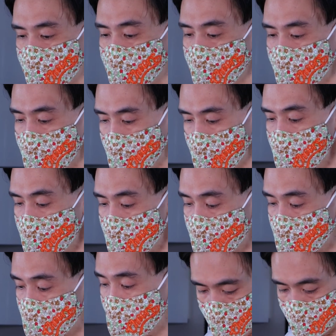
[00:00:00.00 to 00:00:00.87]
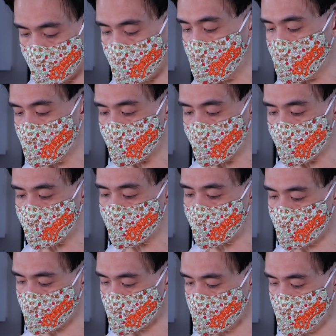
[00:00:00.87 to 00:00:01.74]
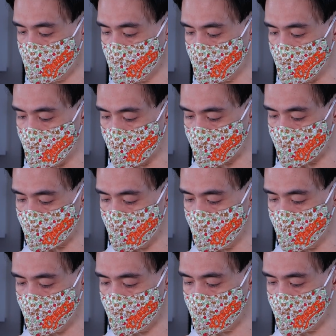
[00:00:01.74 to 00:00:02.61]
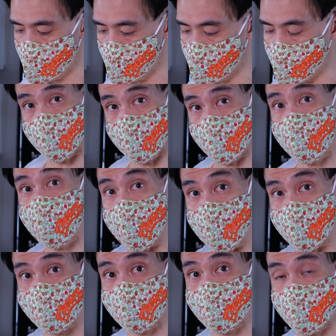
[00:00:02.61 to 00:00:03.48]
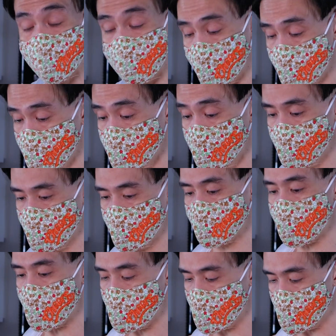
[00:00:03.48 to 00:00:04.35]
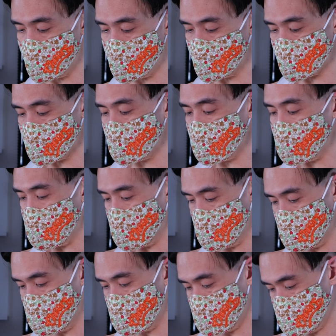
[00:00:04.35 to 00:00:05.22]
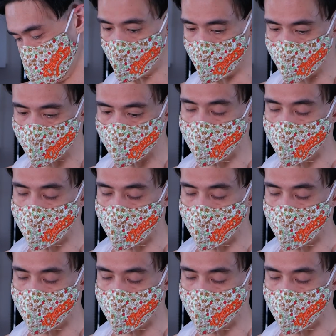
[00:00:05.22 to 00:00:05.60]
visible light. So when it's in sunscreen, it actually reflects UVs and visible light. And